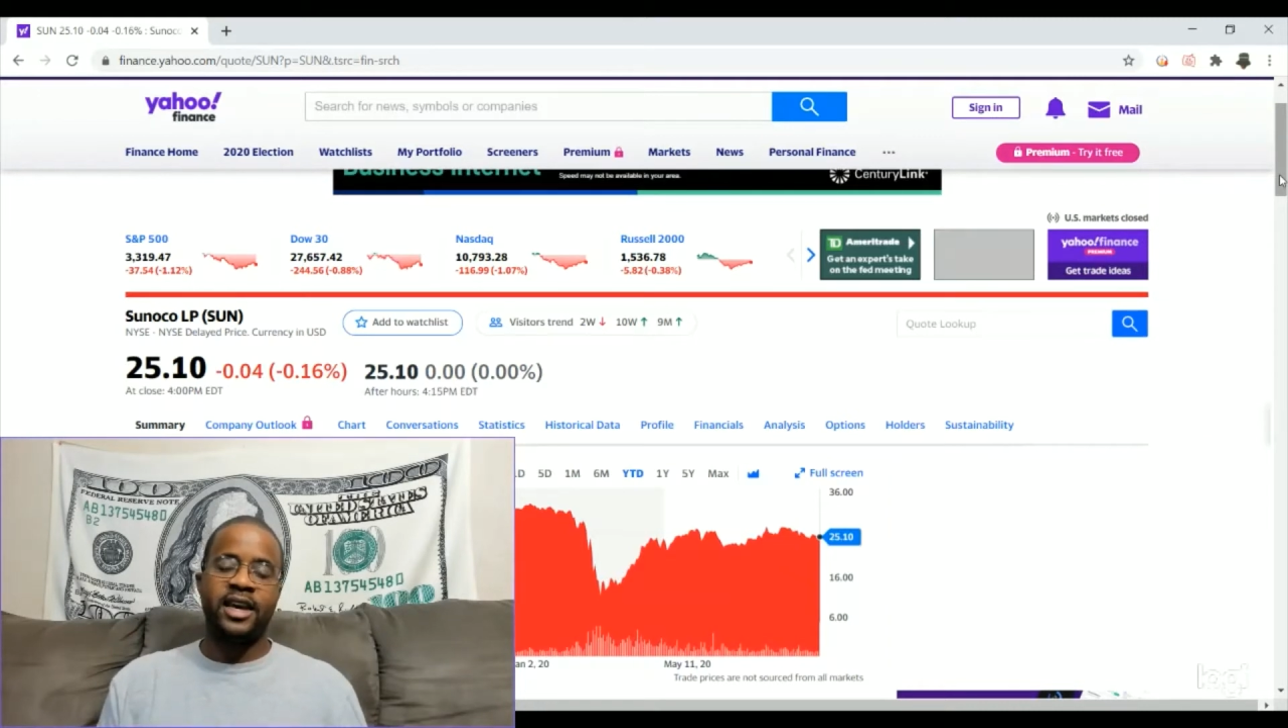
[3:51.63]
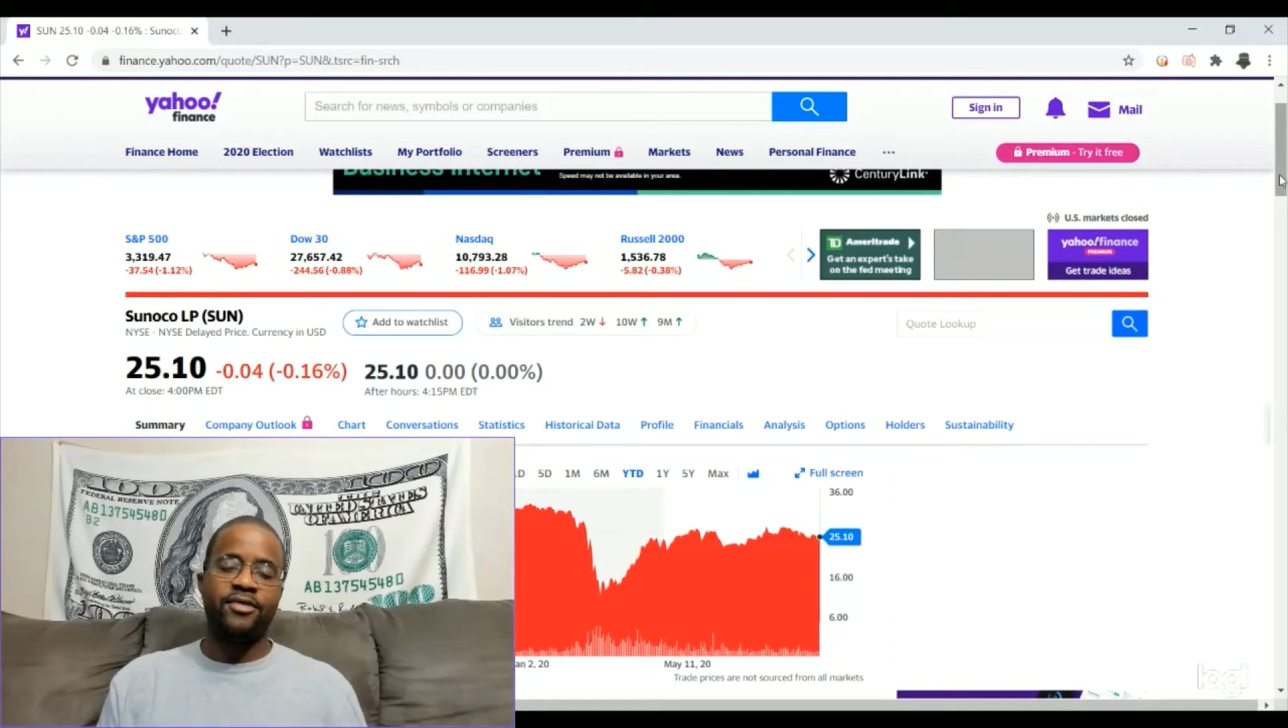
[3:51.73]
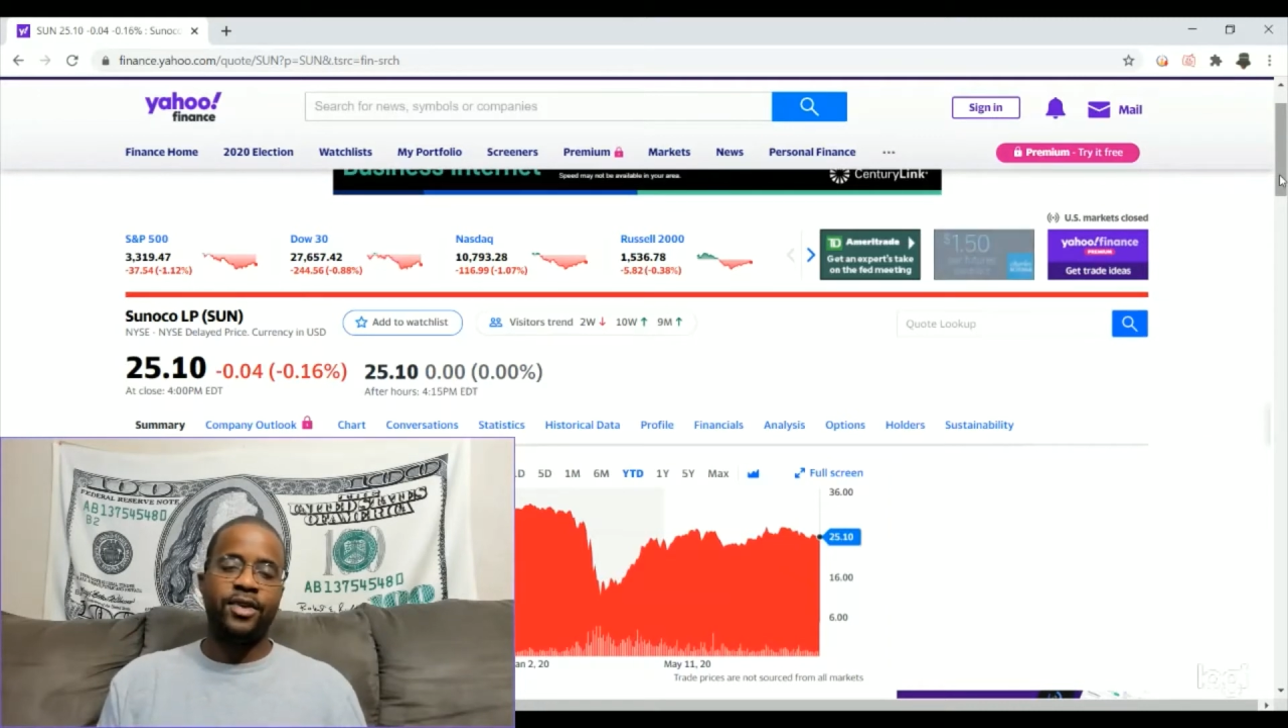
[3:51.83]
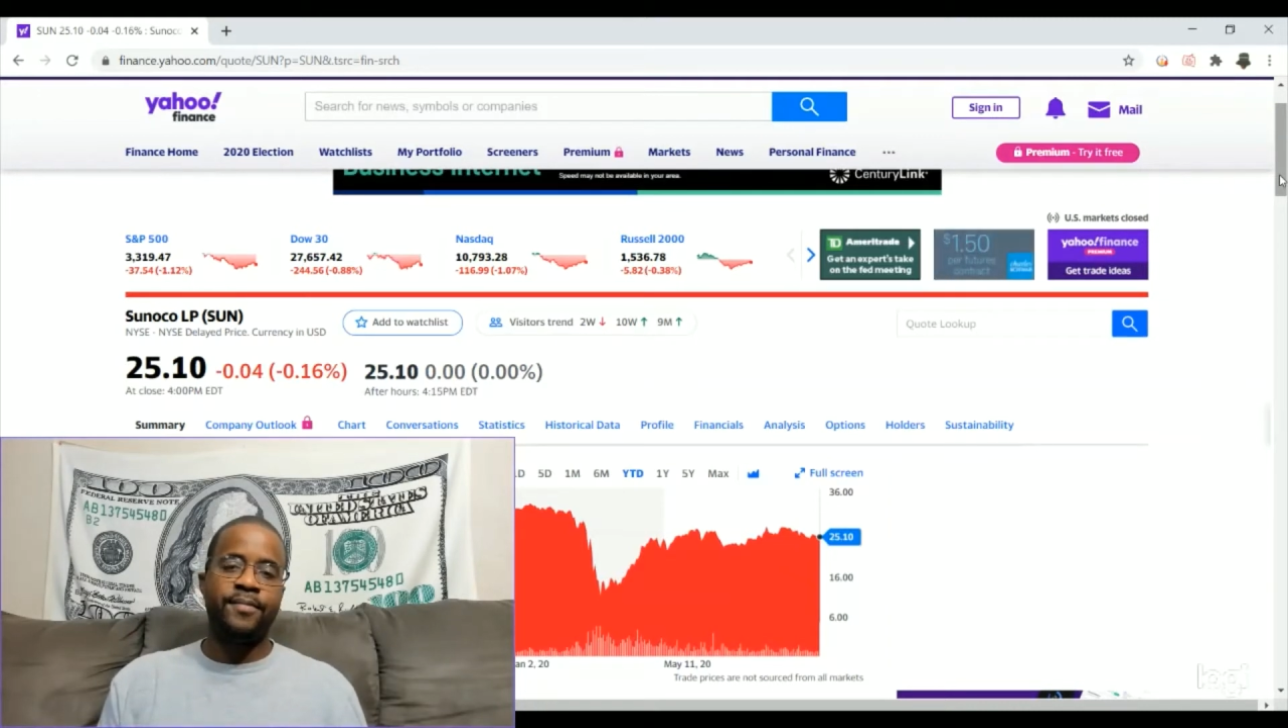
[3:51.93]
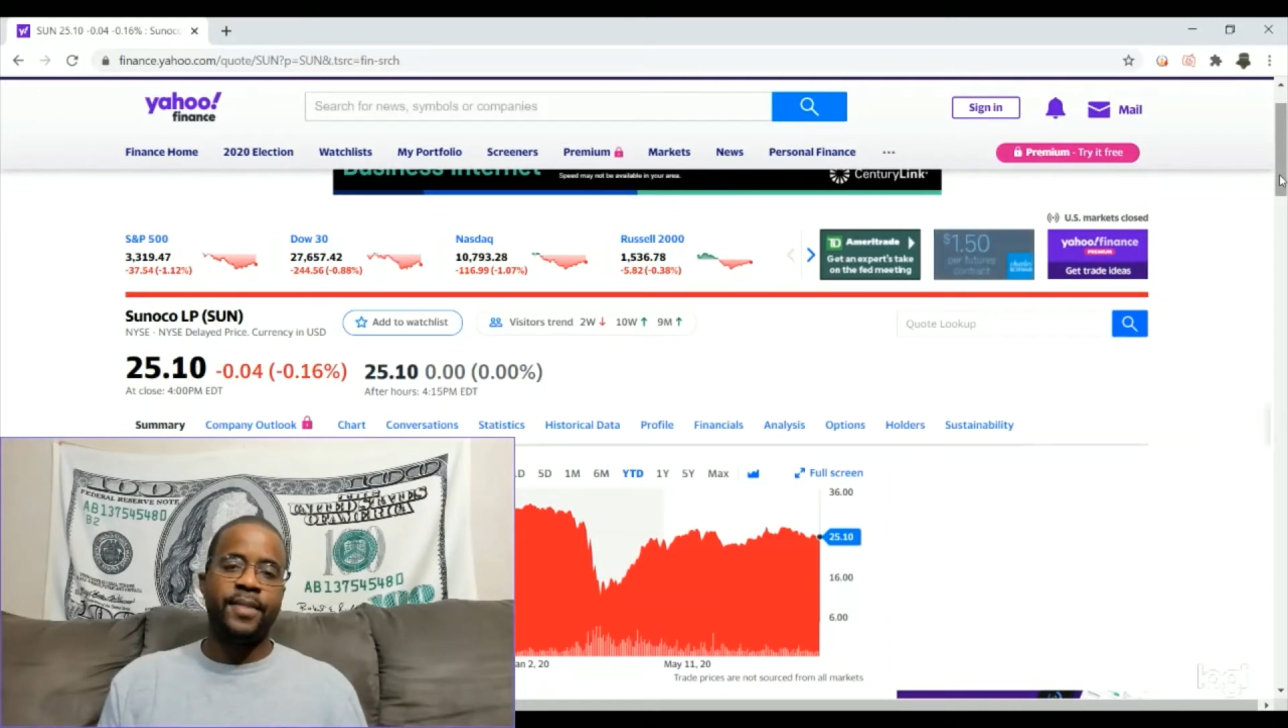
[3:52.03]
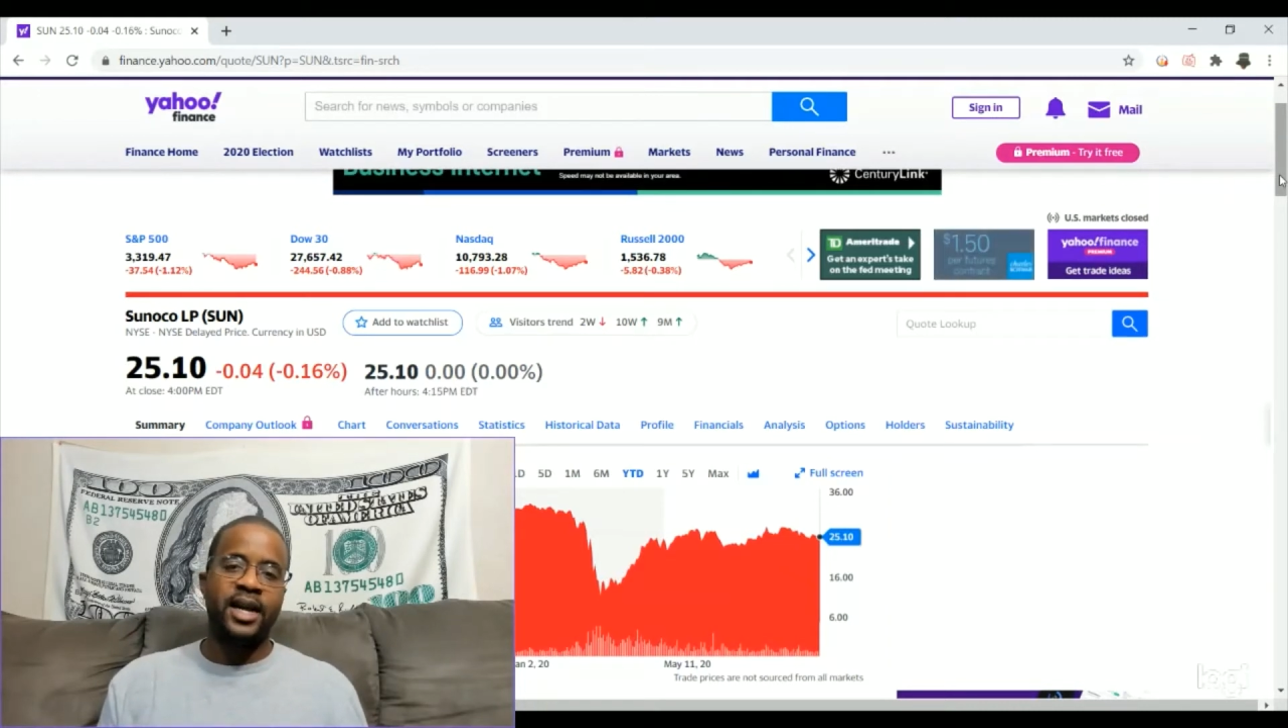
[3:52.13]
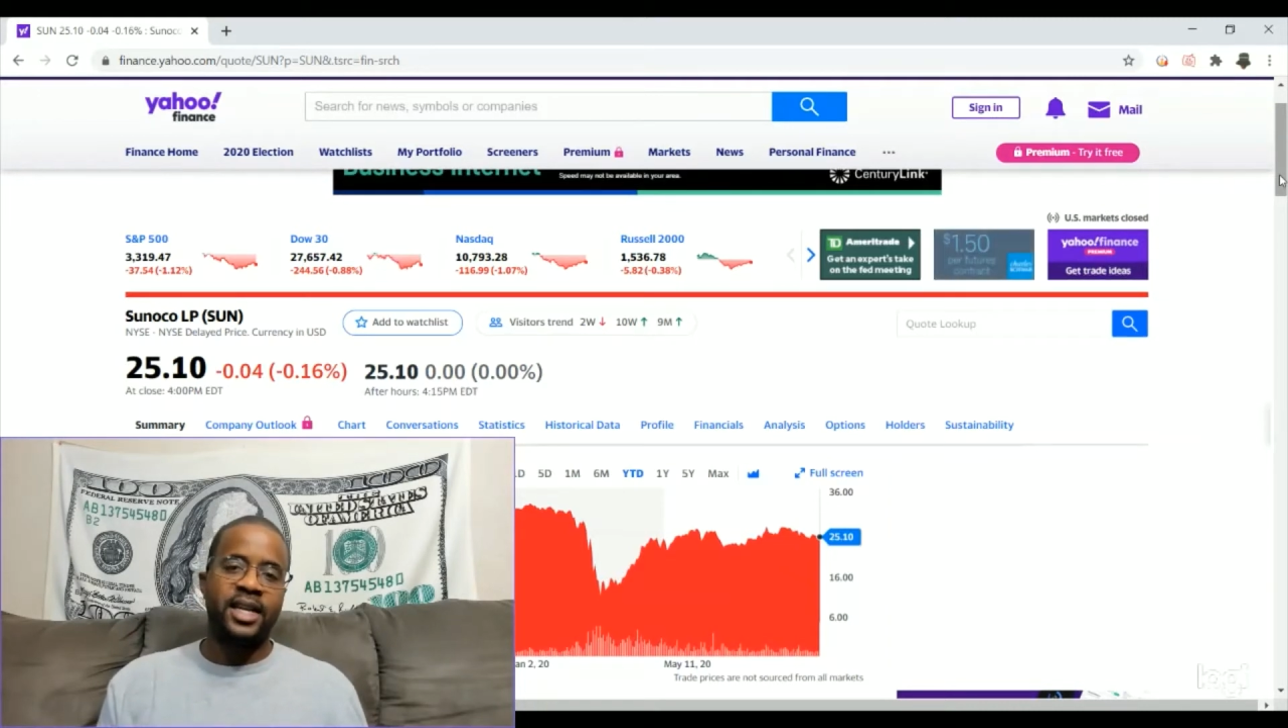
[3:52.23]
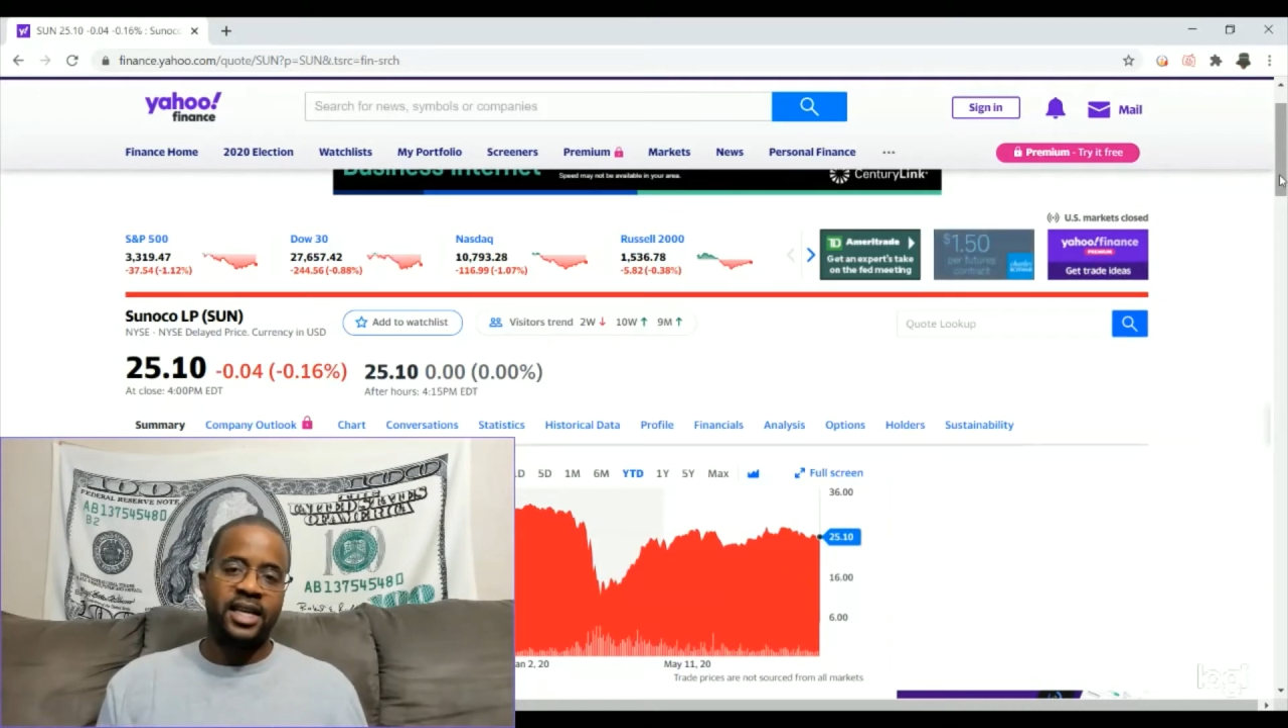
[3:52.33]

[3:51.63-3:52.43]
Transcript: everybody